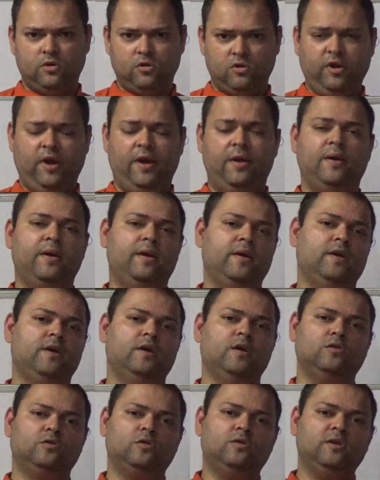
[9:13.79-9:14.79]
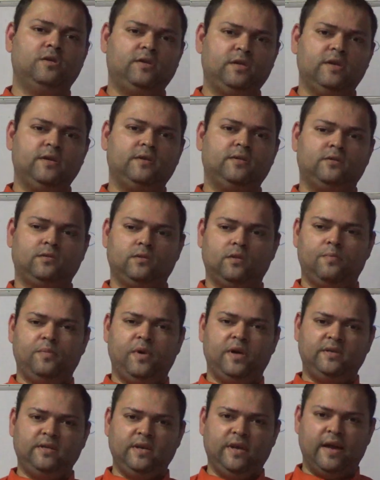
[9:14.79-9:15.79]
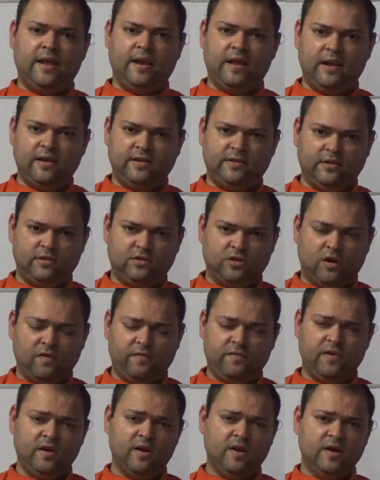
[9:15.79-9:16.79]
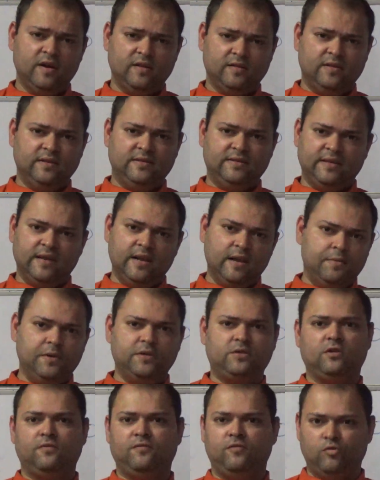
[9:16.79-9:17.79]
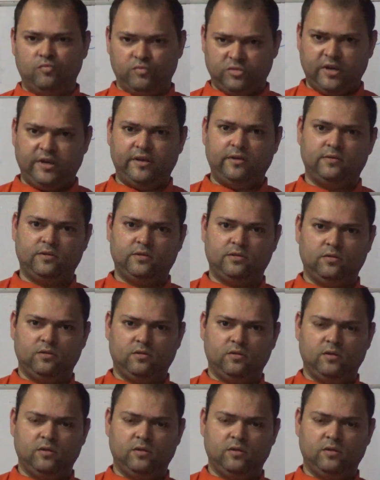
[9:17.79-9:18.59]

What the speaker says: Okay, so this is basic analysis of the syllabus of home science.